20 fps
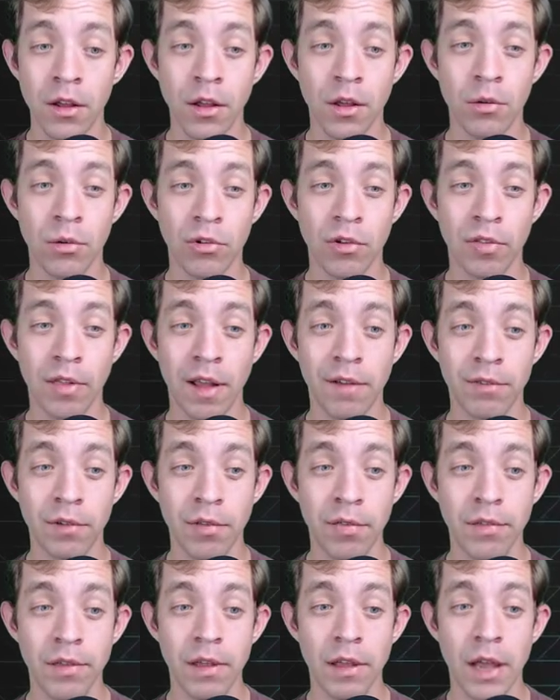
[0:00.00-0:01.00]
we'll just have to
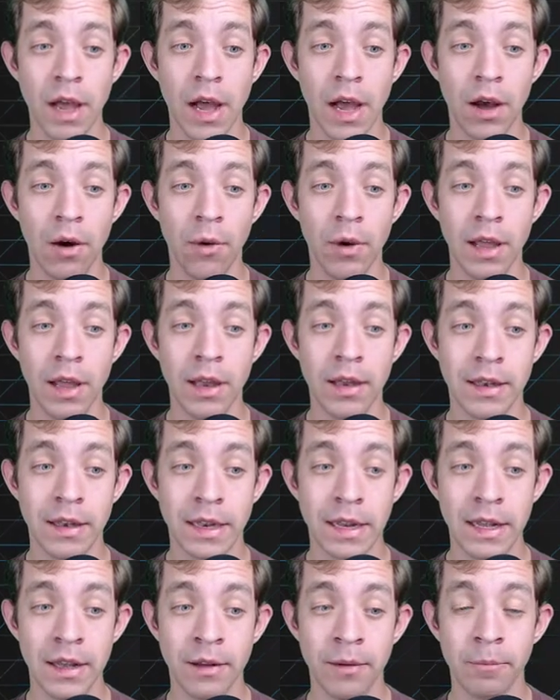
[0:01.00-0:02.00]
see how it
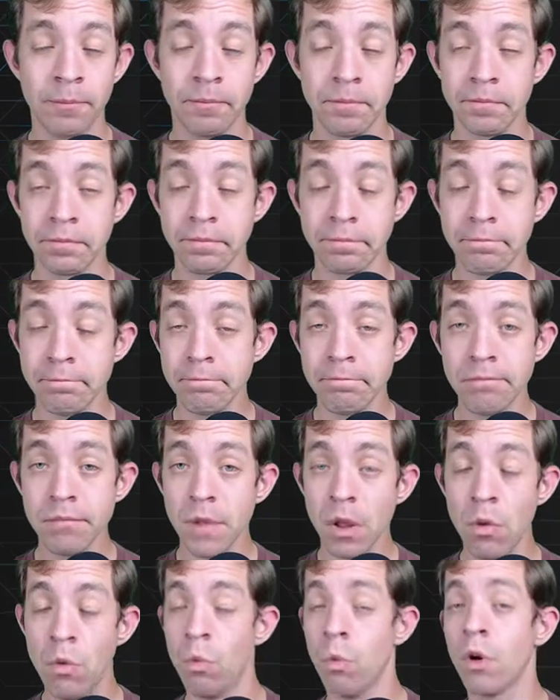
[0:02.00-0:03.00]

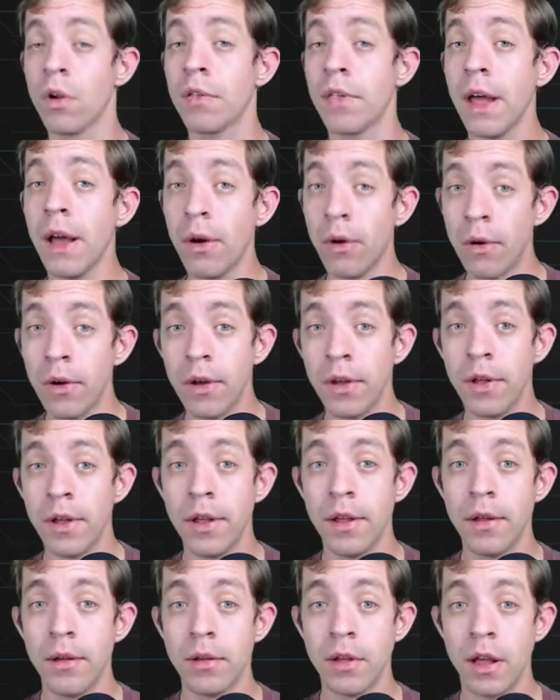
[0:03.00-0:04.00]
works out.
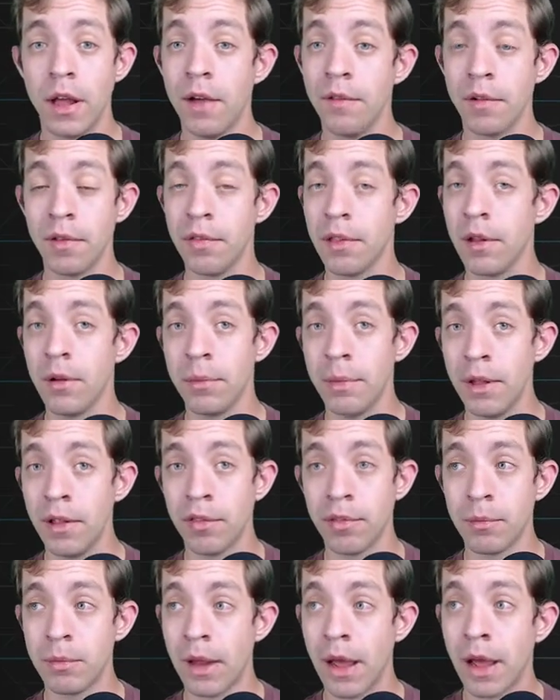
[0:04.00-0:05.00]
Obviously, it'll be
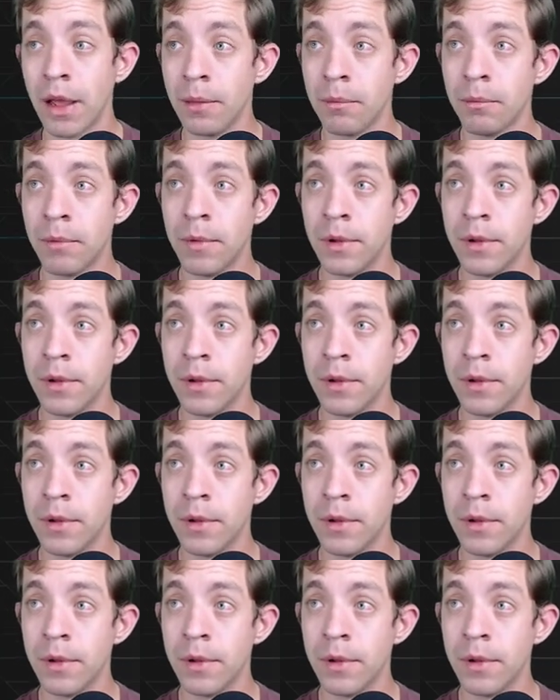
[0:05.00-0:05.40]
some time.